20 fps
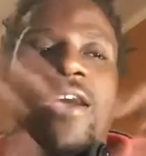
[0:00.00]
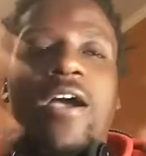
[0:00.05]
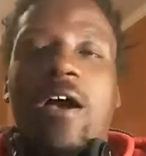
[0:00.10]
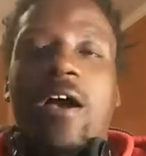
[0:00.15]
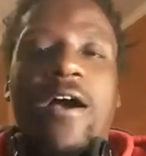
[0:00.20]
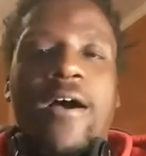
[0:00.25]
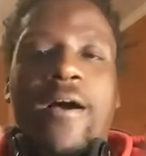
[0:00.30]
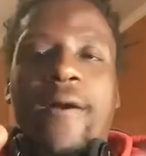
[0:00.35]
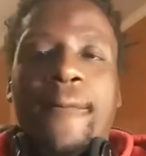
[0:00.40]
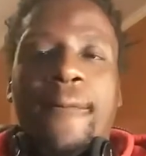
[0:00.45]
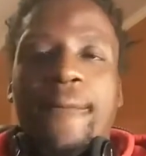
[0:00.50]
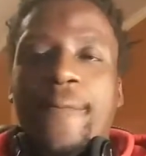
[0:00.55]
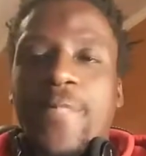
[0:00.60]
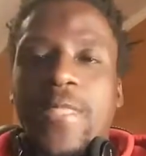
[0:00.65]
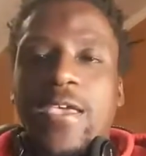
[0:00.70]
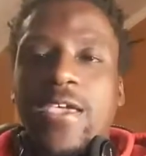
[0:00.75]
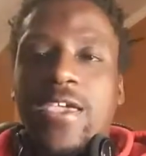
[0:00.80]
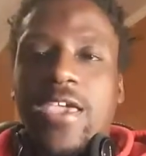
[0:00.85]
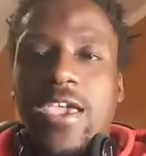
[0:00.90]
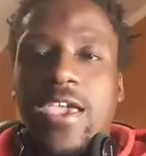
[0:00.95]

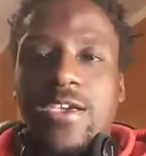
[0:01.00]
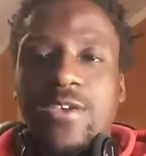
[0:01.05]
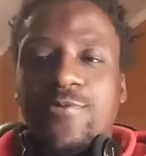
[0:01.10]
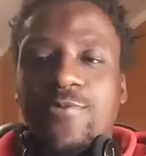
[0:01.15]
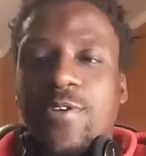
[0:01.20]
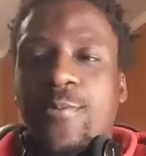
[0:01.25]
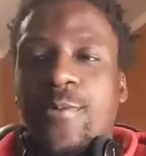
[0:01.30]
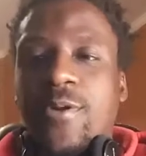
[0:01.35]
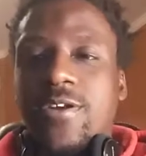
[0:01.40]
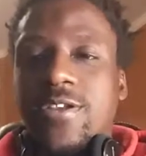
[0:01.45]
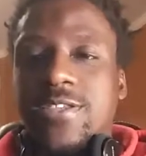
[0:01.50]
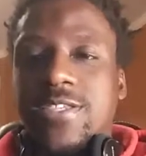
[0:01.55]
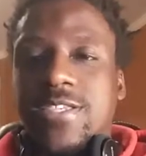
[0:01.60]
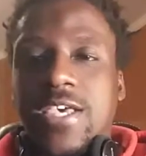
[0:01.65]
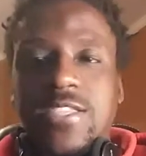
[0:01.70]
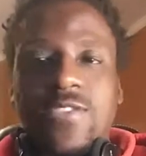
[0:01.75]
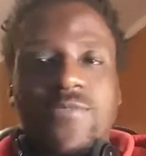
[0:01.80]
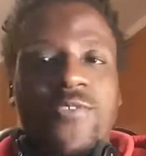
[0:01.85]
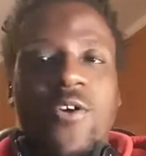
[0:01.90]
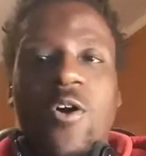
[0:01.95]
Queen Kamara
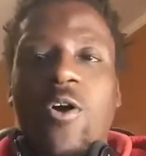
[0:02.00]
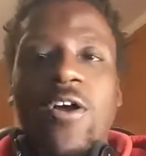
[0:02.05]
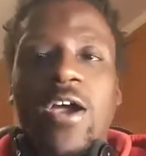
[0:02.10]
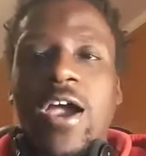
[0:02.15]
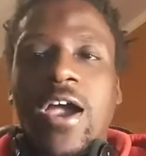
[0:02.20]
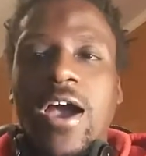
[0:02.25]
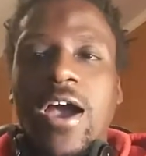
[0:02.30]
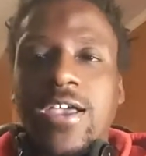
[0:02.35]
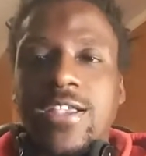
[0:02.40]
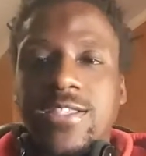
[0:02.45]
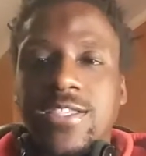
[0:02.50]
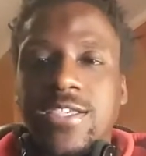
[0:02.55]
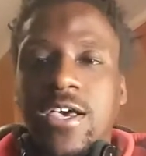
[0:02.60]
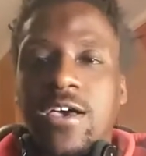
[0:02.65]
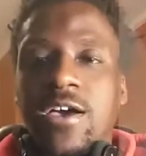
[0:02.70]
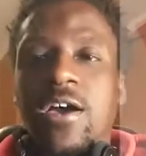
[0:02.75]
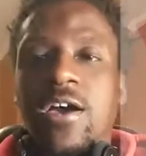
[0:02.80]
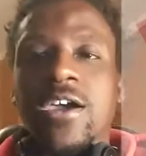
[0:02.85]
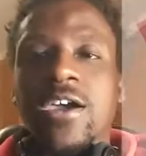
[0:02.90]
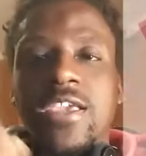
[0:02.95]
designs of all kinds,
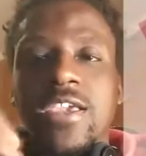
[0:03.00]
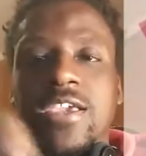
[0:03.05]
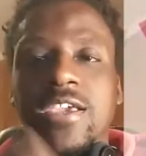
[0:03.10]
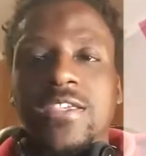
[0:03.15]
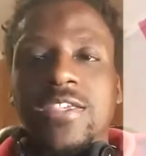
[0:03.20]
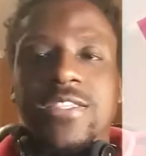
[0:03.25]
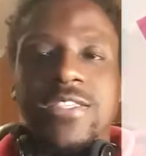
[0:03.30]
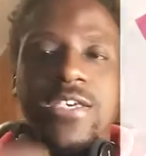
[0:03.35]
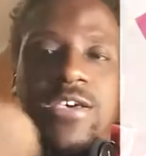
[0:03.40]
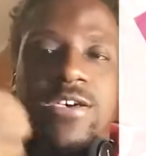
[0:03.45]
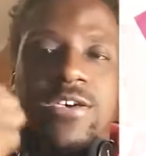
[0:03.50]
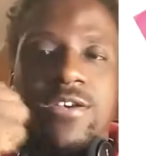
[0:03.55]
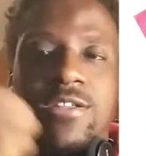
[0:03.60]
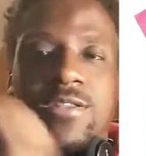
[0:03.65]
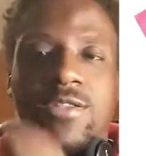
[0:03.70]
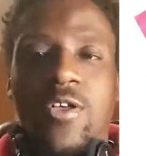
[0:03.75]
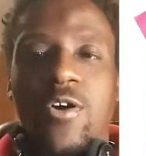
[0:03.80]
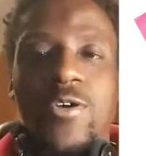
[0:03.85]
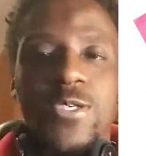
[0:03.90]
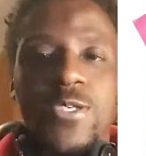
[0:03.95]
hoodies,
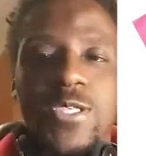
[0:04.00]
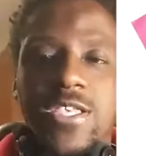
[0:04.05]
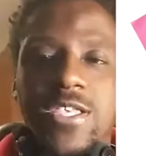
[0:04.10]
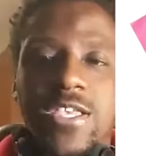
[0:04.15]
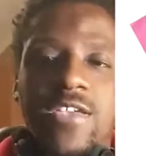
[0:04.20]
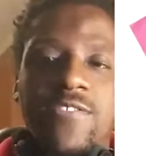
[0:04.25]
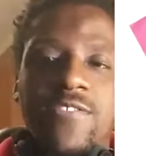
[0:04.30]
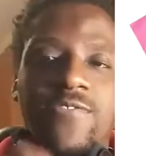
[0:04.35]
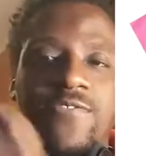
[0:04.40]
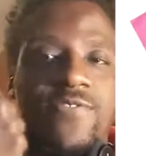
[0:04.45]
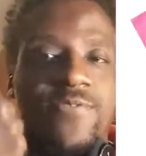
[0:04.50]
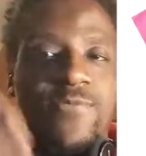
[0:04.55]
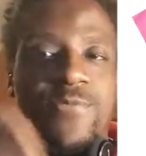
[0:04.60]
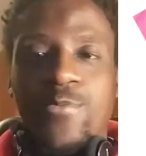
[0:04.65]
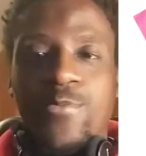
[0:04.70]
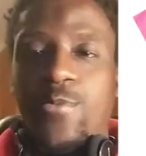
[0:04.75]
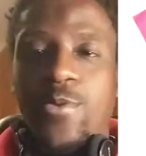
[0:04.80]
long sleeves.